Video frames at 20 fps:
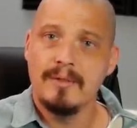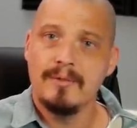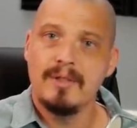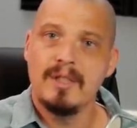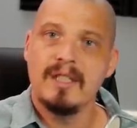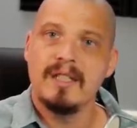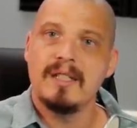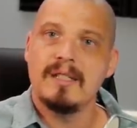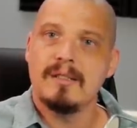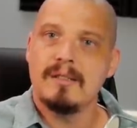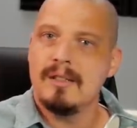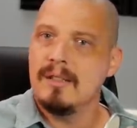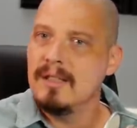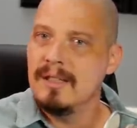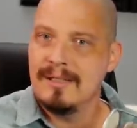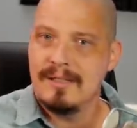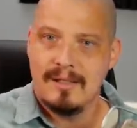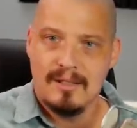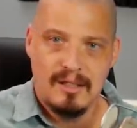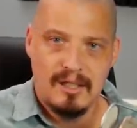of Linux
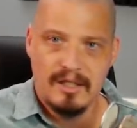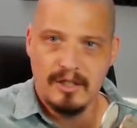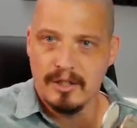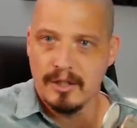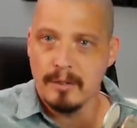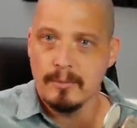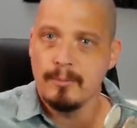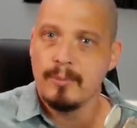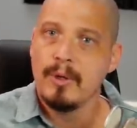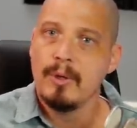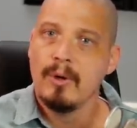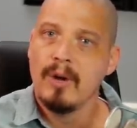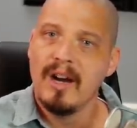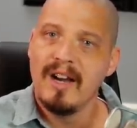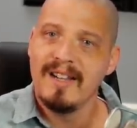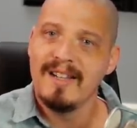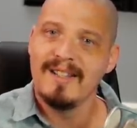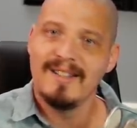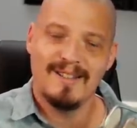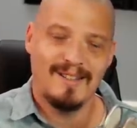is near,
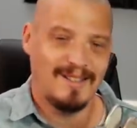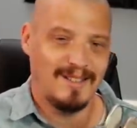right?